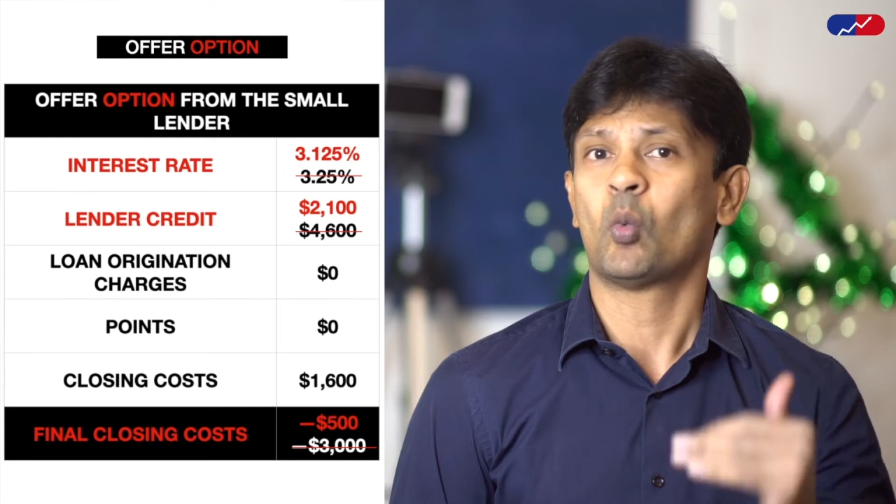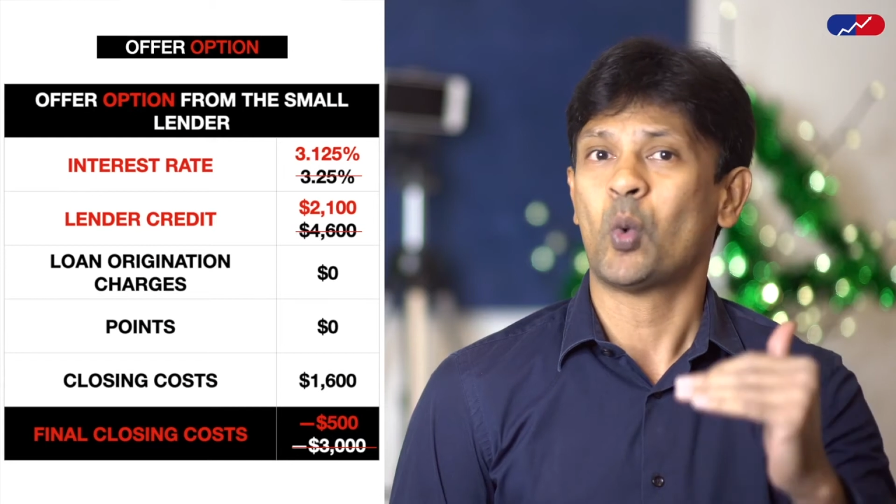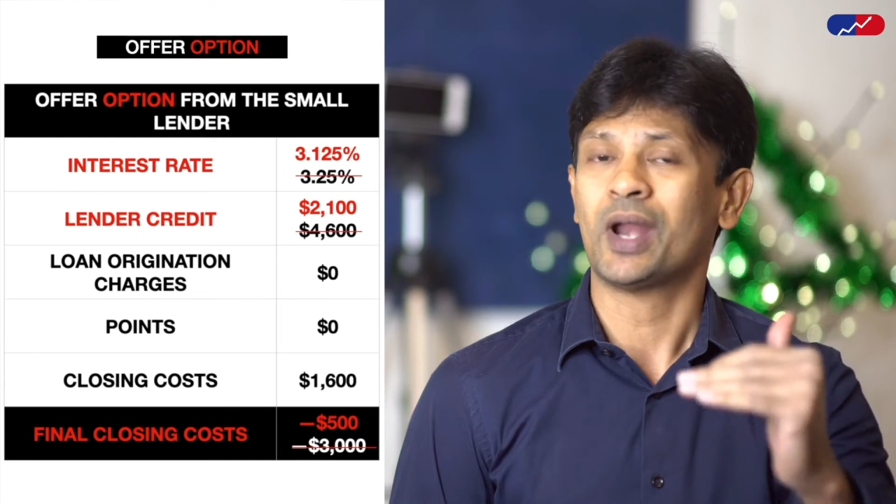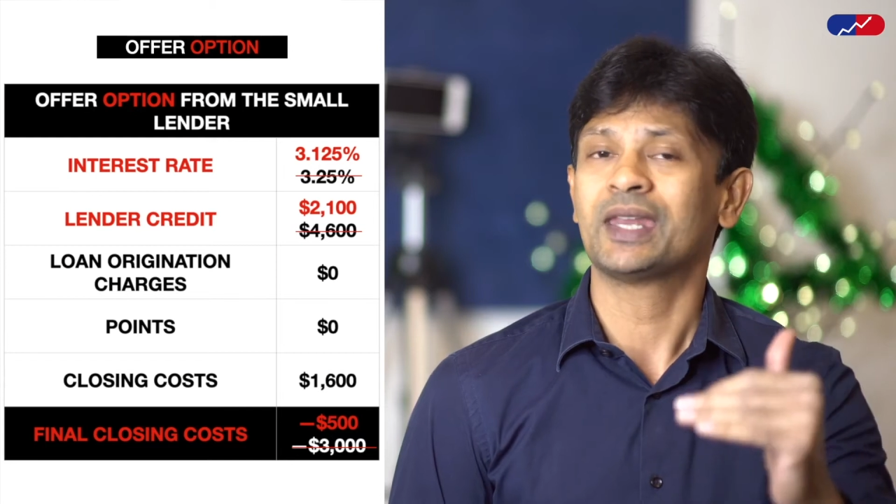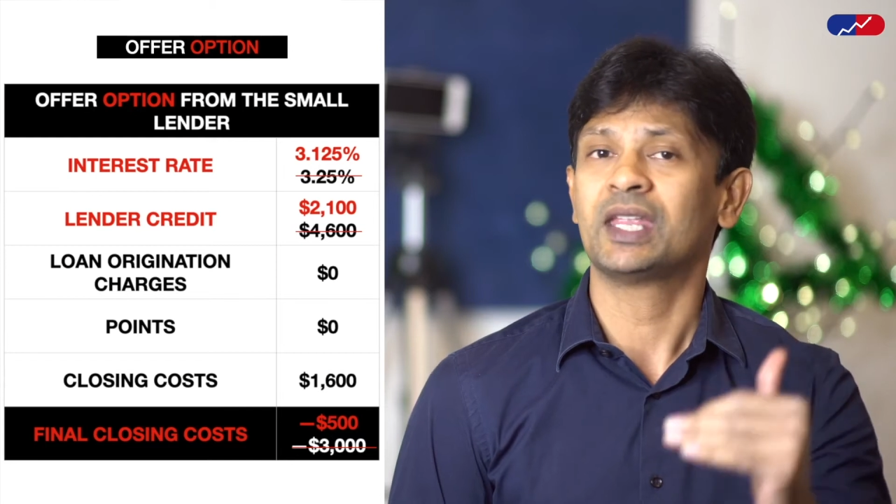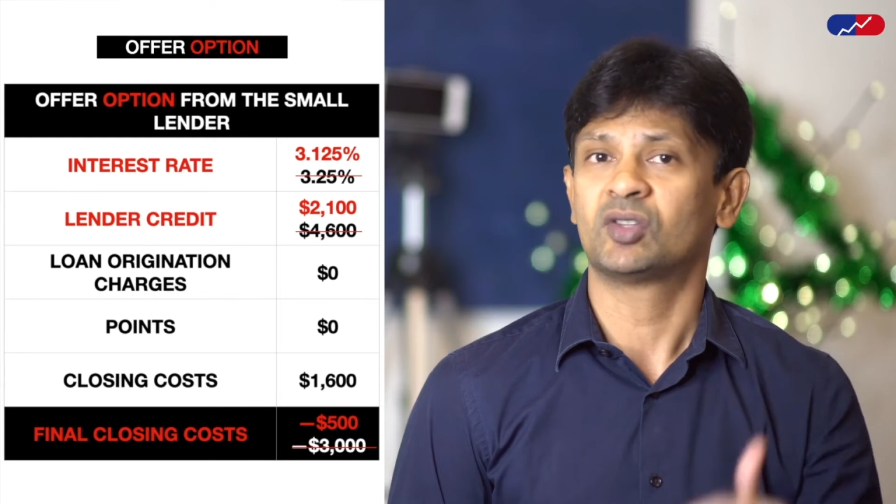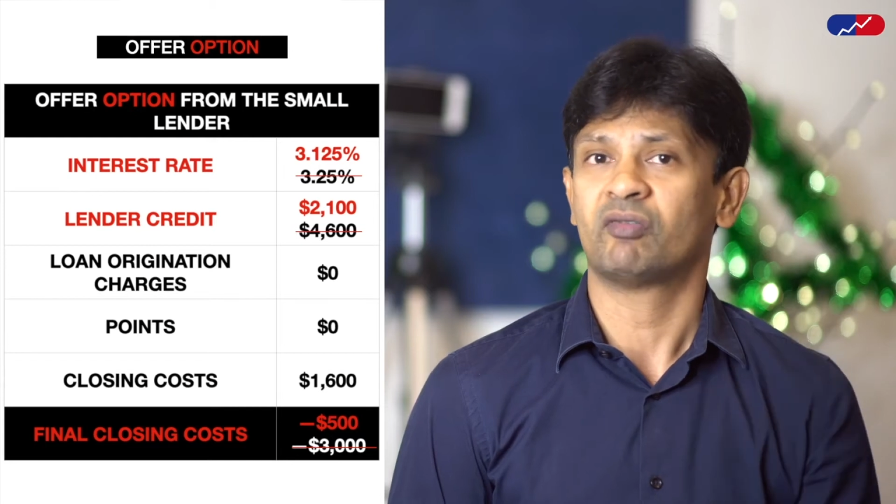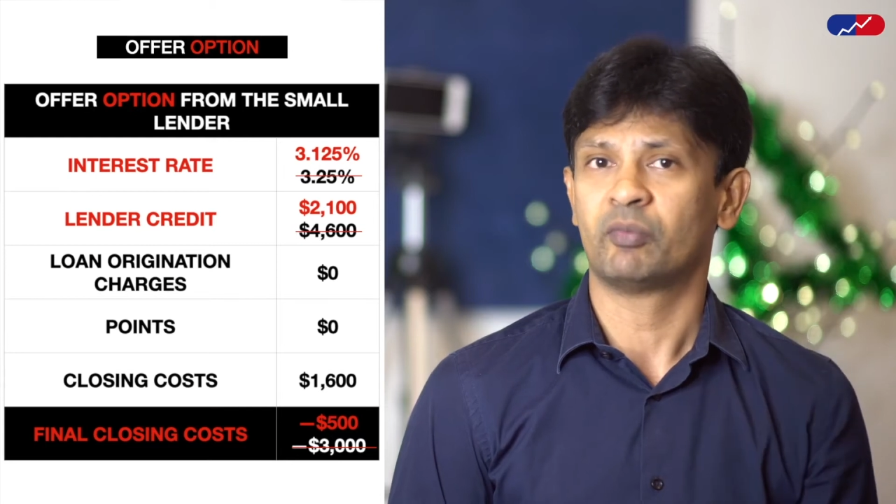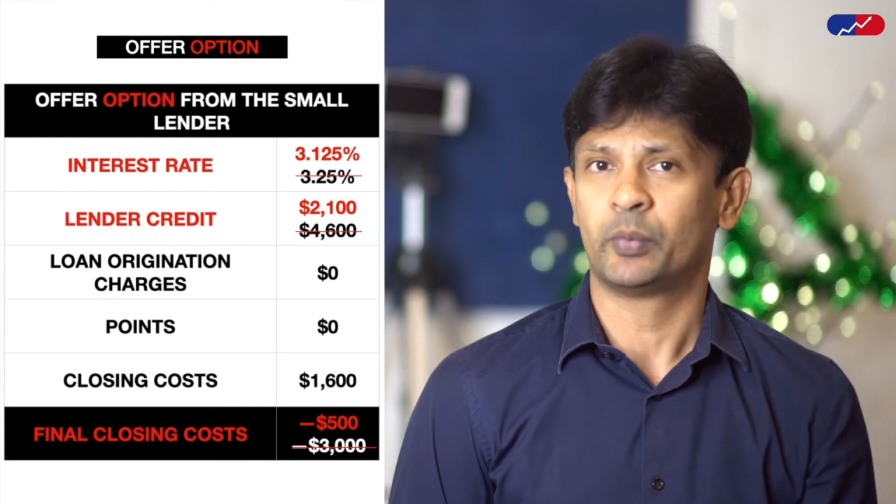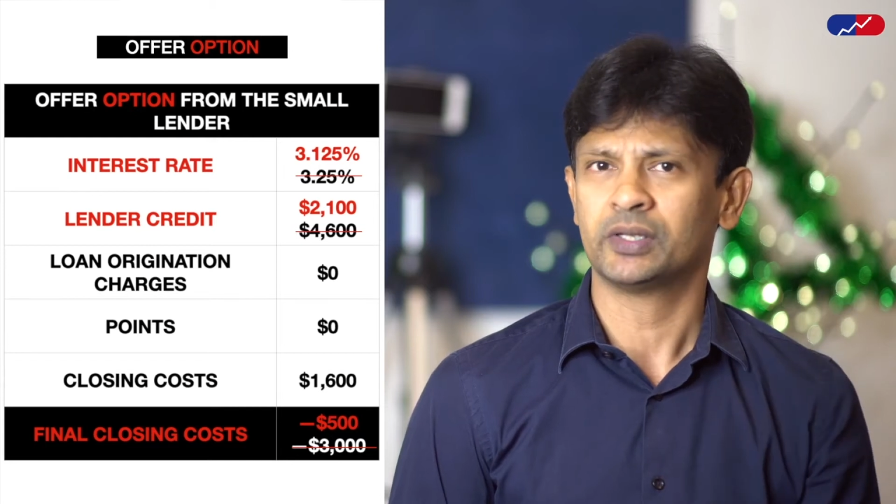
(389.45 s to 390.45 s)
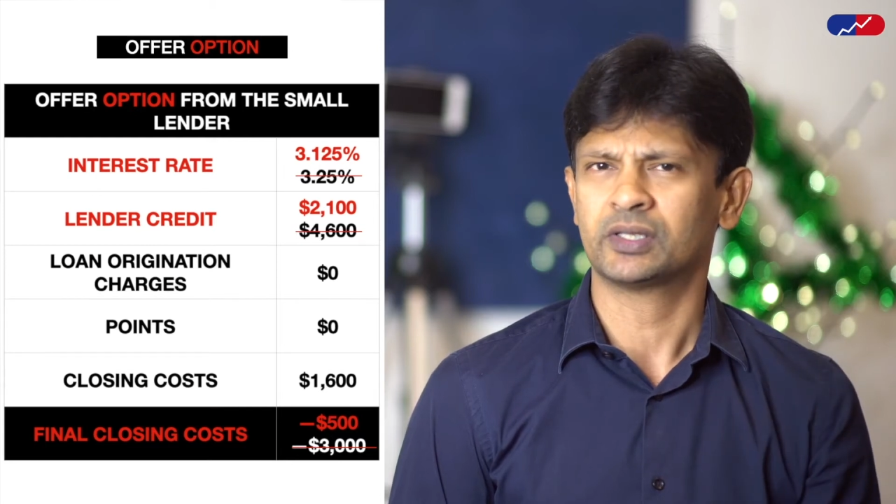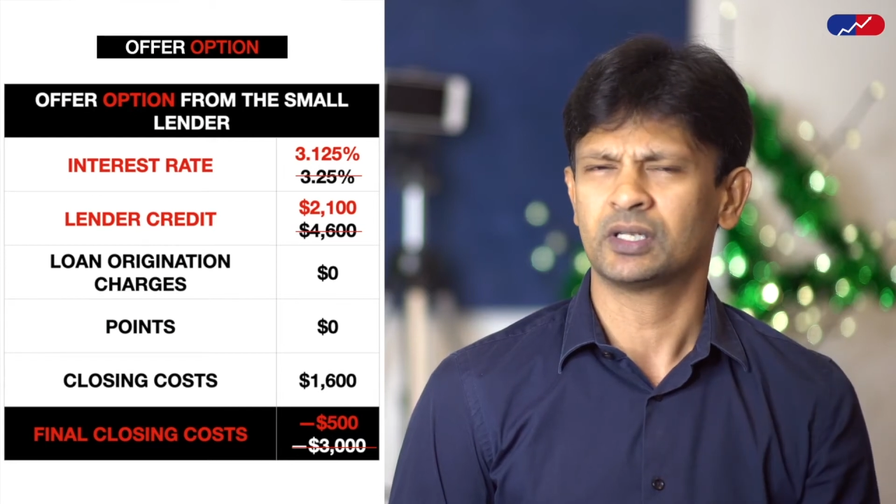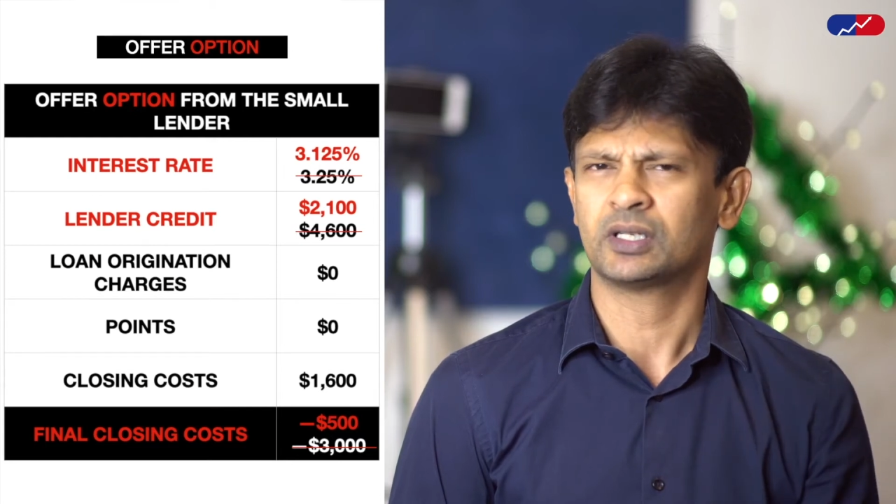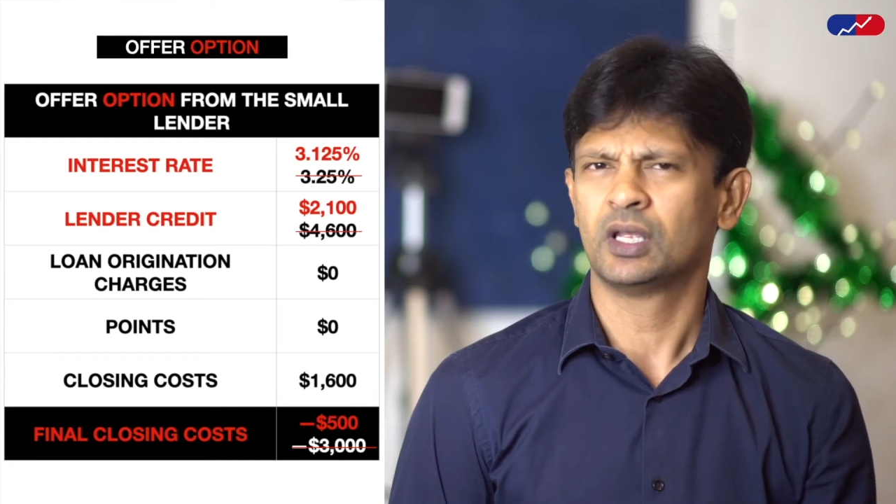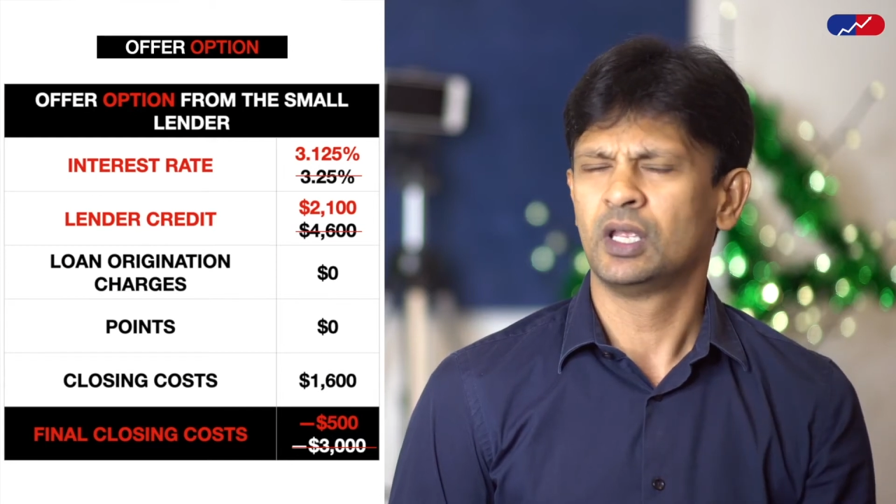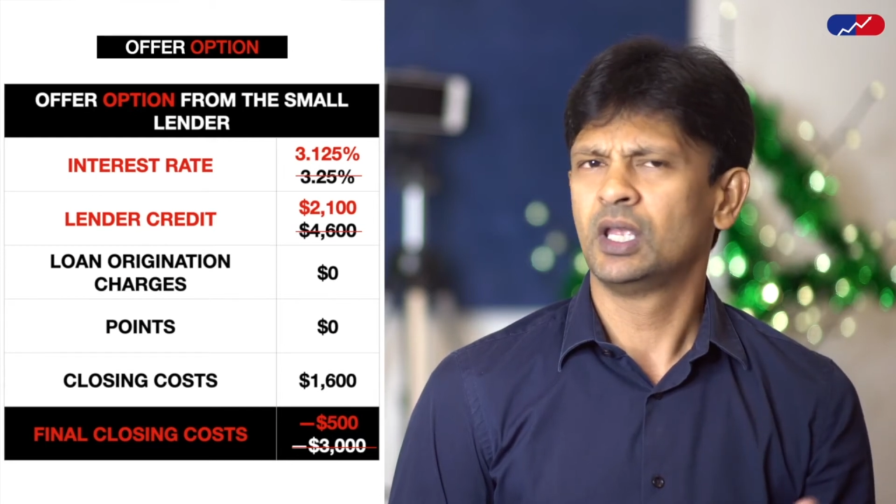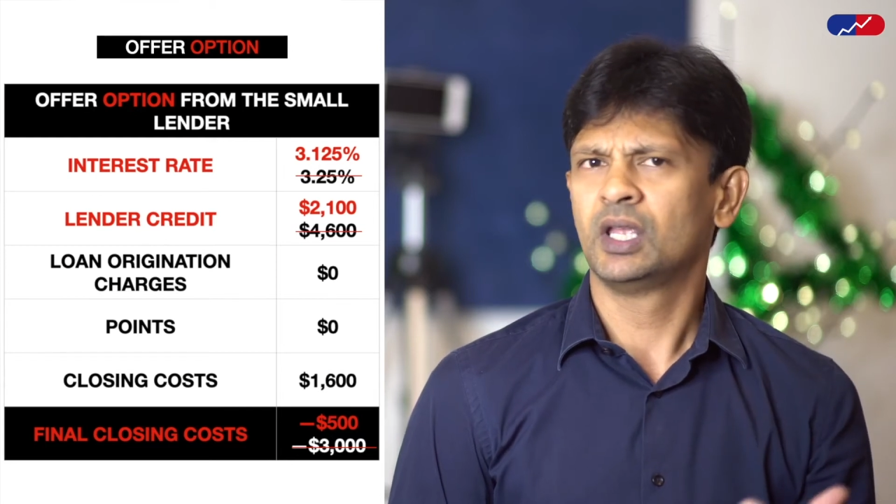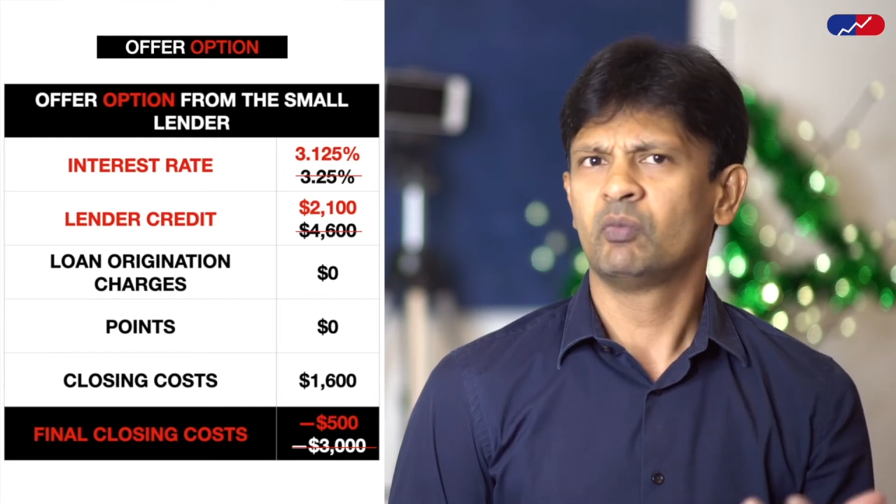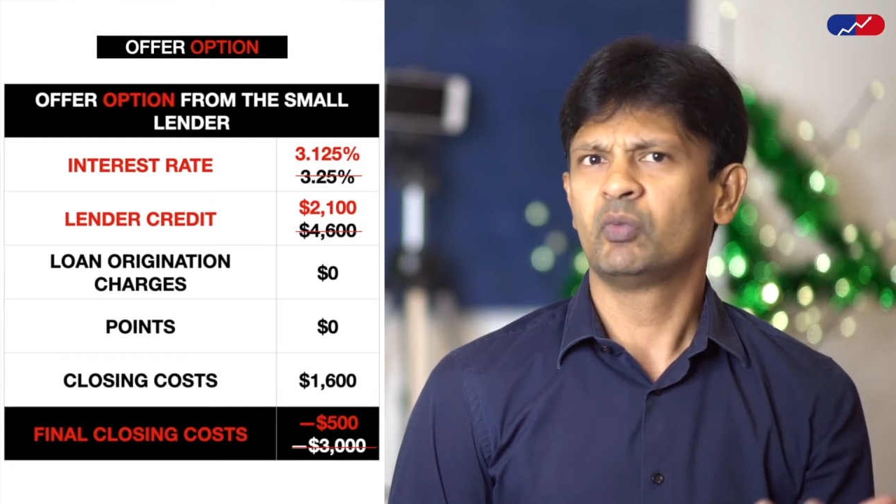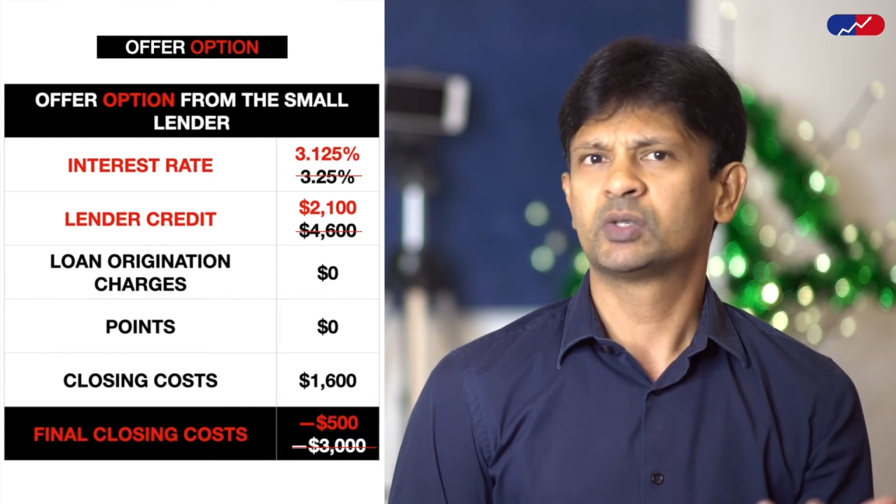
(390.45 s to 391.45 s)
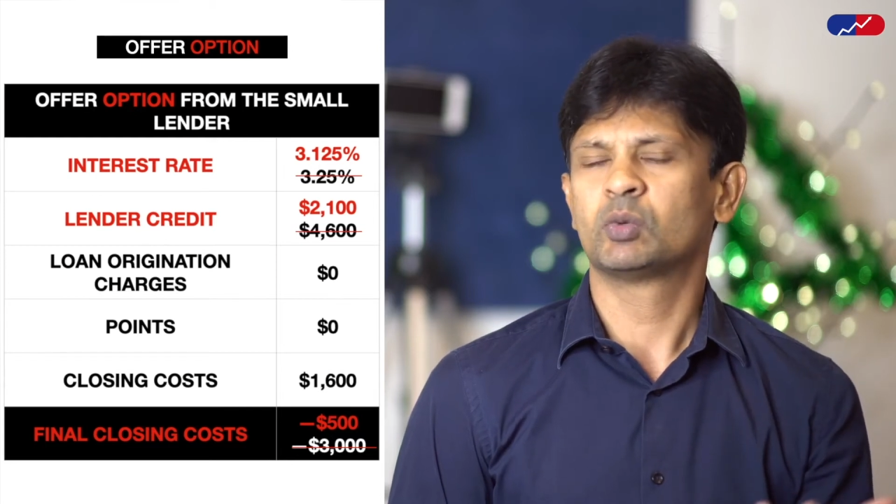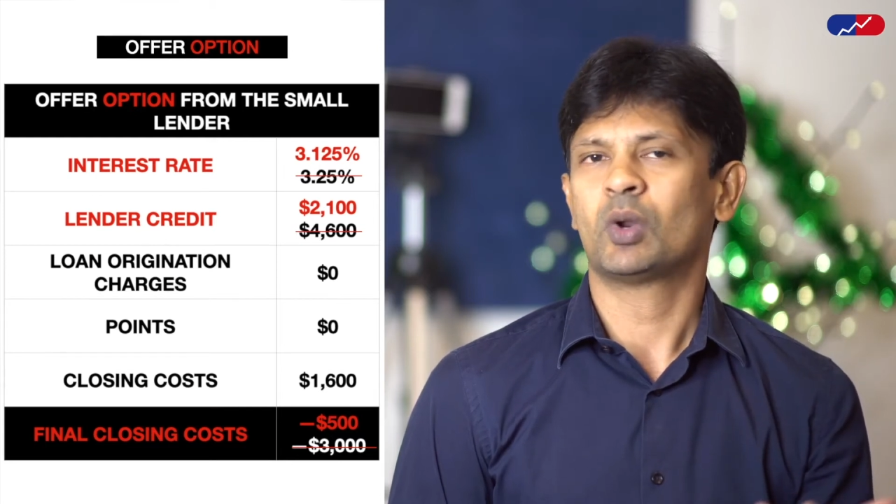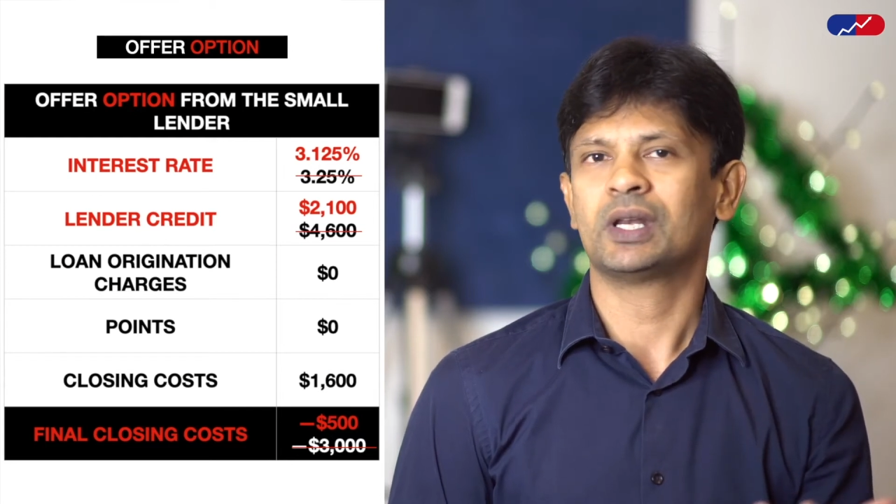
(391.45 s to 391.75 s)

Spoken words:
1/8%, which would only